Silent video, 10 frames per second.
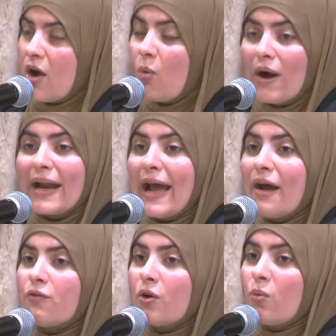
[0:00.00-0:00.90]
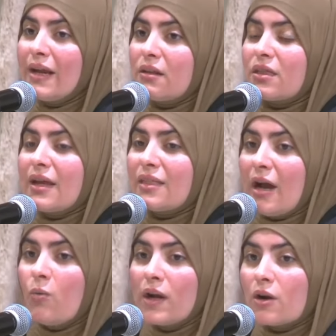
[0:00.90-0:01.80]
Whatever we think
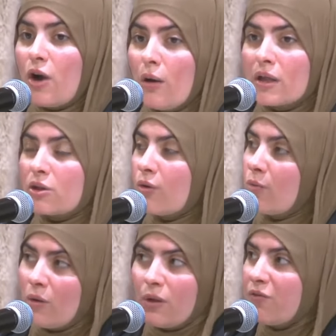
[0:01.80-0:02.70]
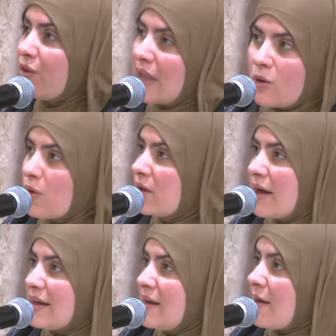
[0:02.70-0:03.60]
that we are going through and when we feel like we're
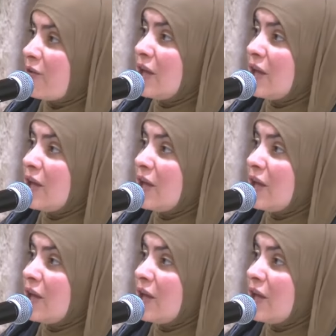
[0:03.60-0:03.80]
not enough,